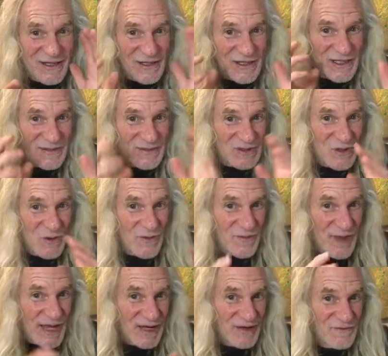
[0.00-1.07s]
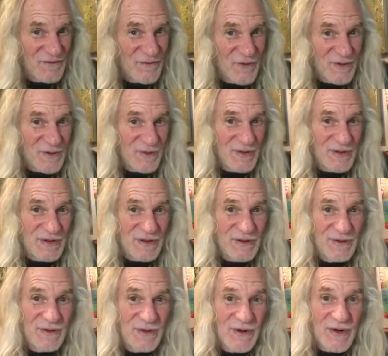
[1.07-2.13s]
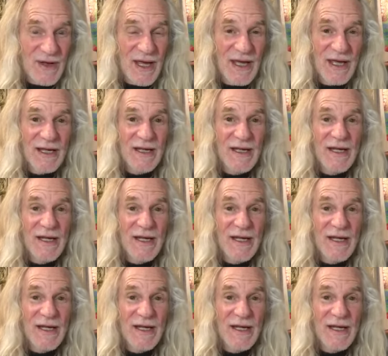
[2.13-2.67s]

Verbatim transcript: and it keeps going back and forth with you, okay?